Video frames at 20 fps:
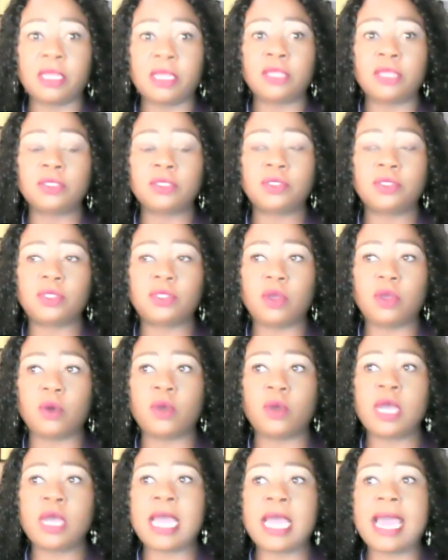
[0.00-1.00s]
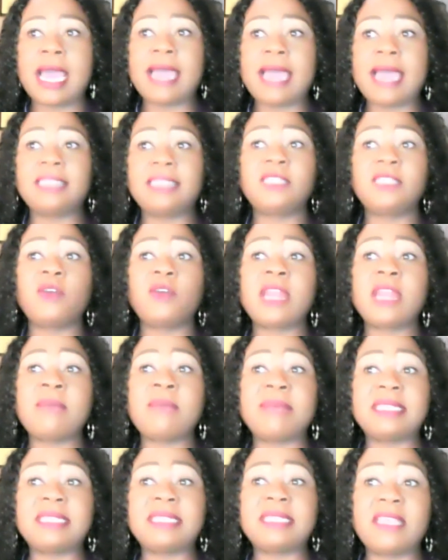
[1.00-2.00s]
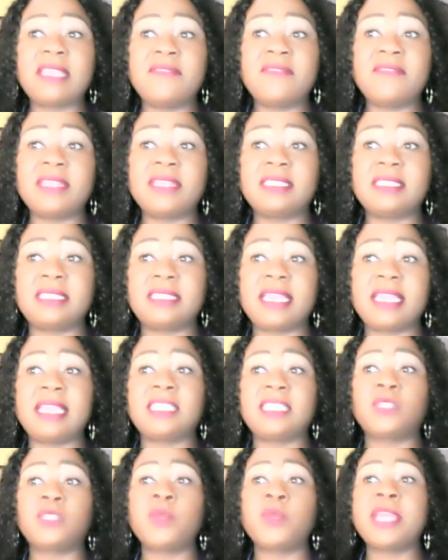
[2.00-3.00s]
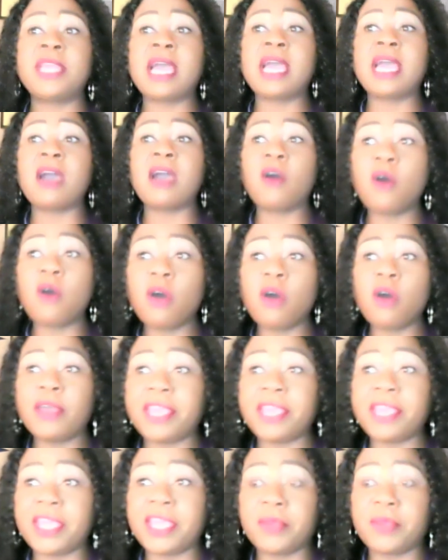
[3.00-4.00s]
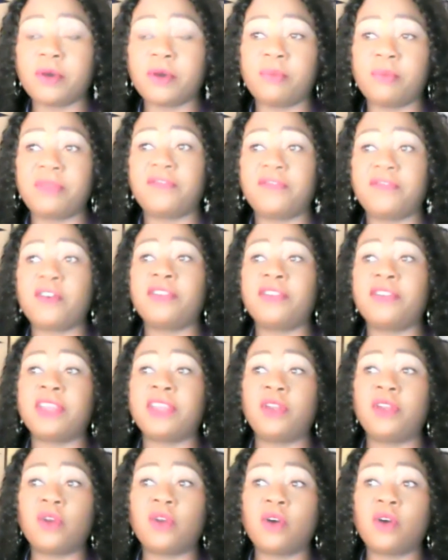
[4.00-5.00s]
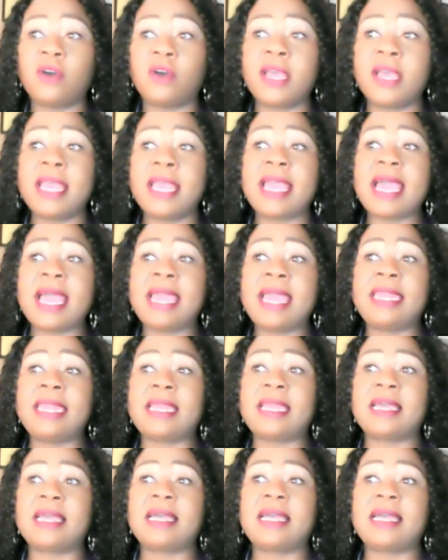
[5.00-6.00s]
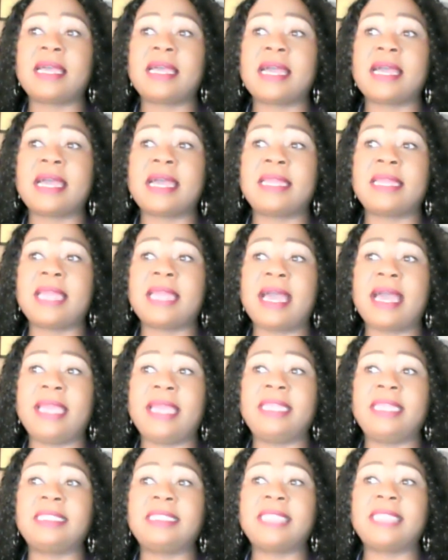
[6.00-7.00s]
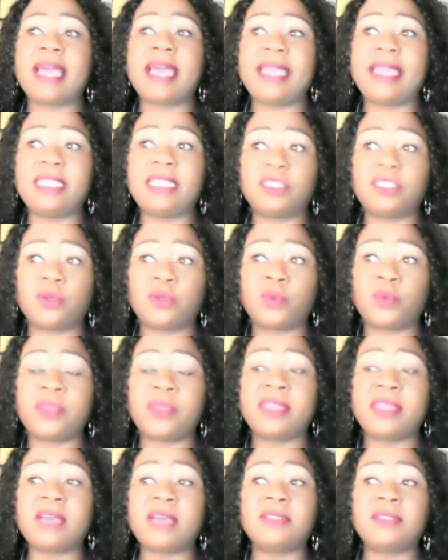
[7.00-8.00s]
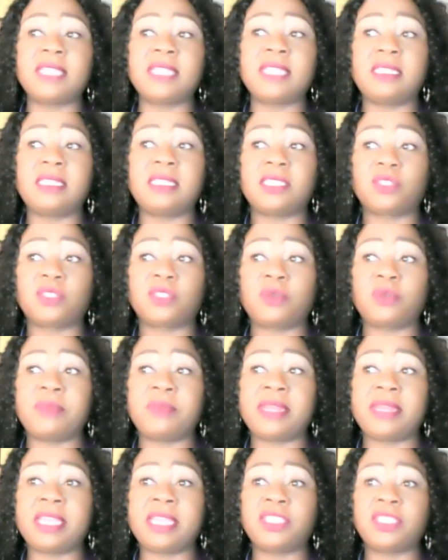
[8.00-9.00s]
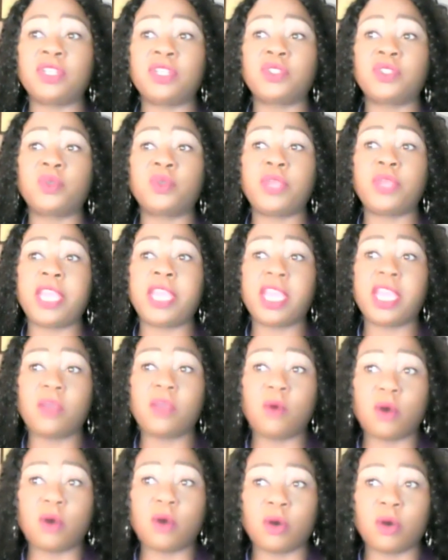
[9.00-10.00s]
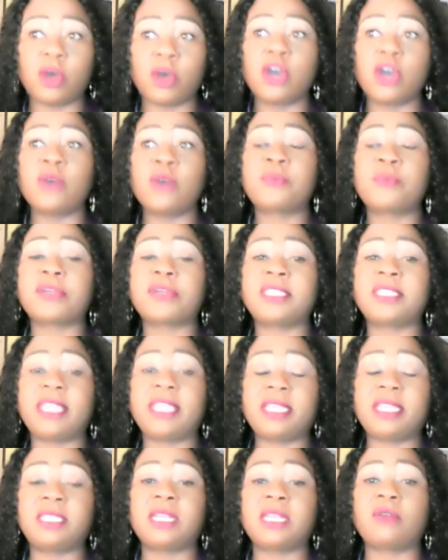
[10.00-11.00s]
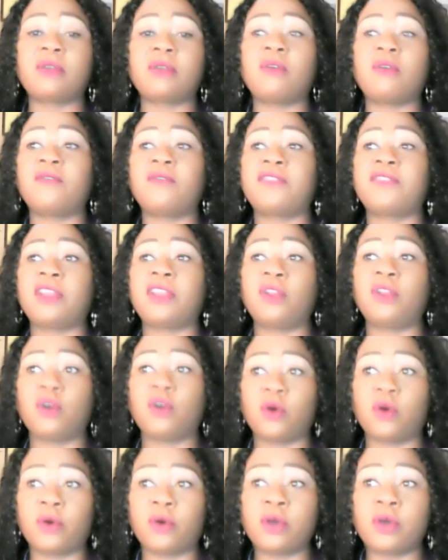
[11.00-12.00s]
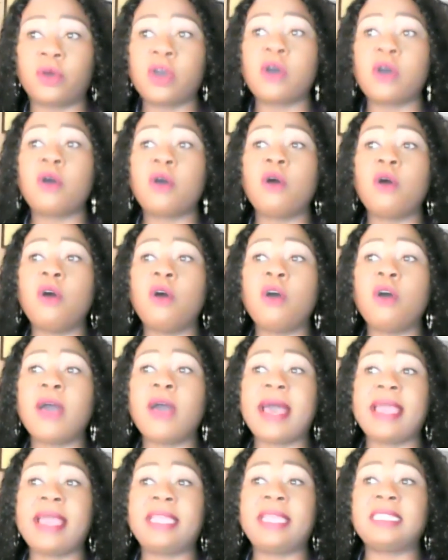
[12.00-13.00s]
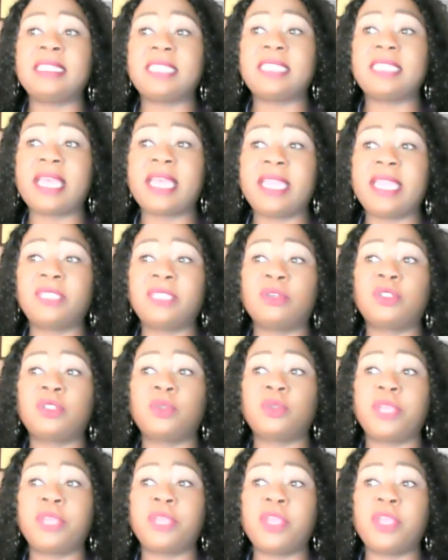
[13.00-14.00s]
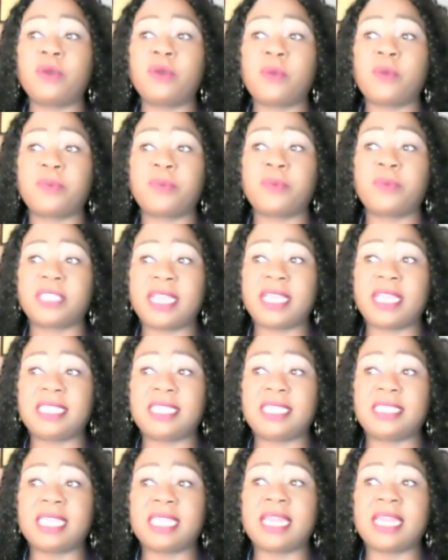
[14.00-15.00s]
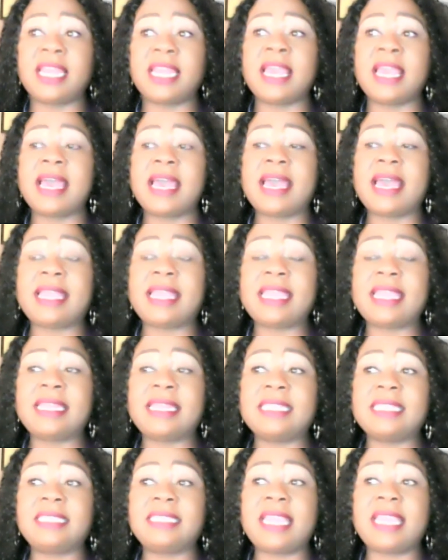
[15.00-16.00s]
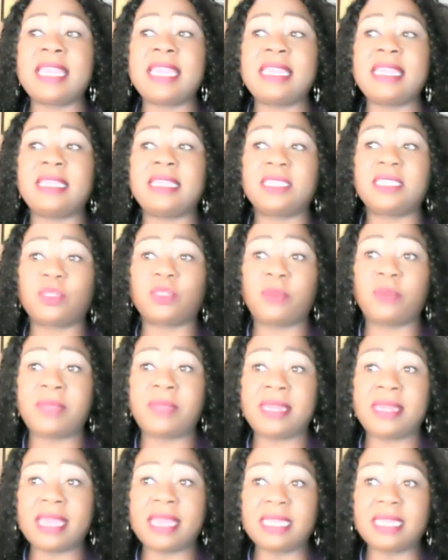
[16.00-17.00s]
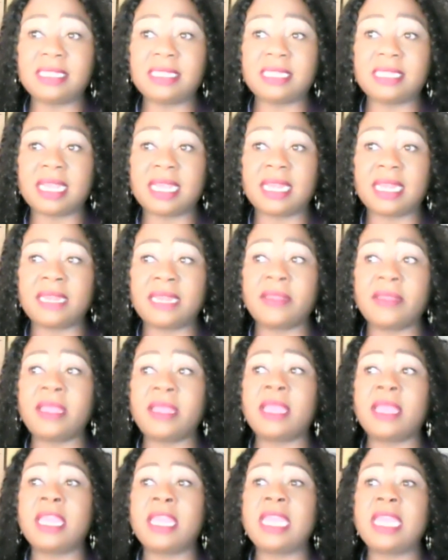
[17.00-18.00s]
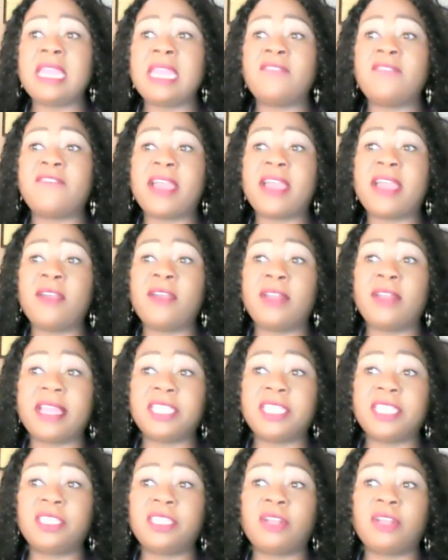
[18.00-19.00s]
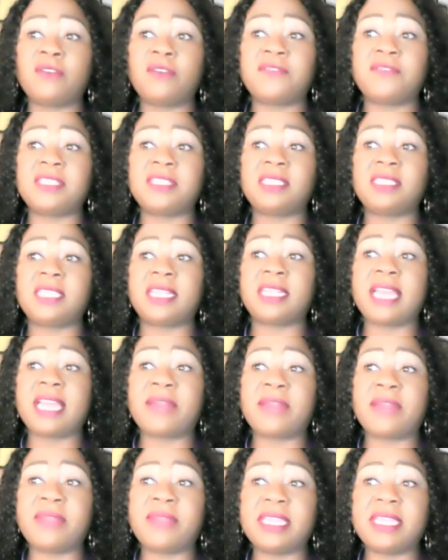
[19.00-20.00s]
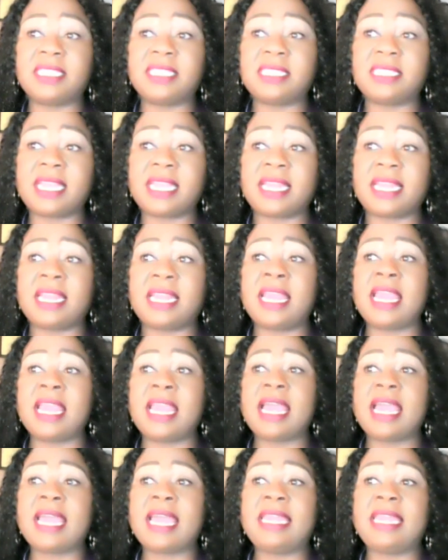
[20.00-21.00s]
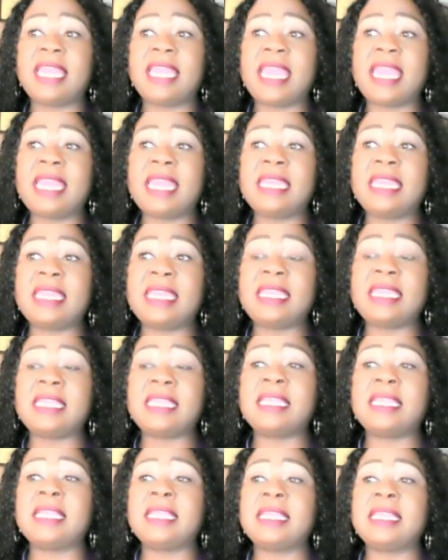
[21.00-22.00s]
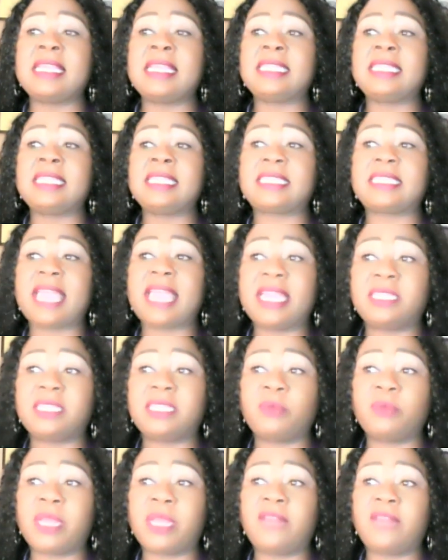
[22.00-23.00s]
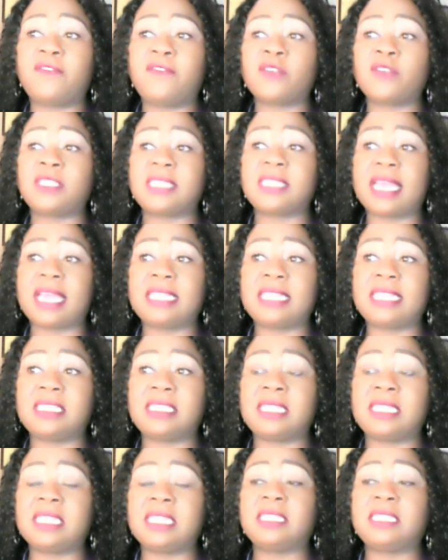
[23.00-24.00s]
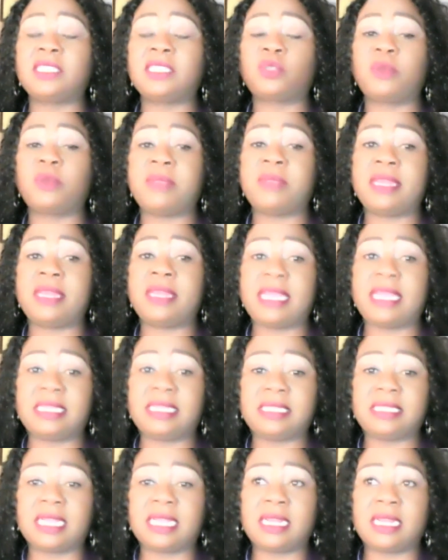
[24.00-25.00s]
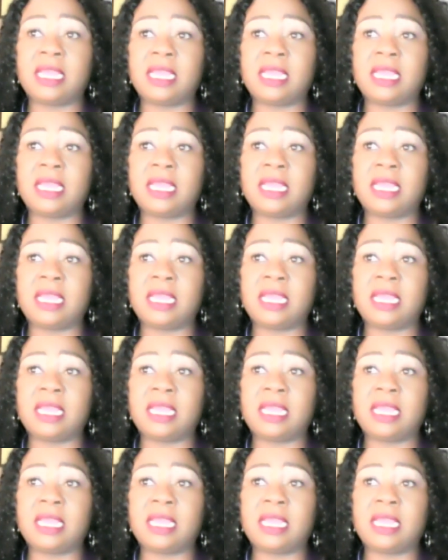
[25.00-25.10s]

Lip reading: So article number 7 says, we are all equal before the law and are entitled without any discrimination to equal protection of the law. All are entitled to equal protection against any discrimination in violation of this declaration and any incitement for such discrimination.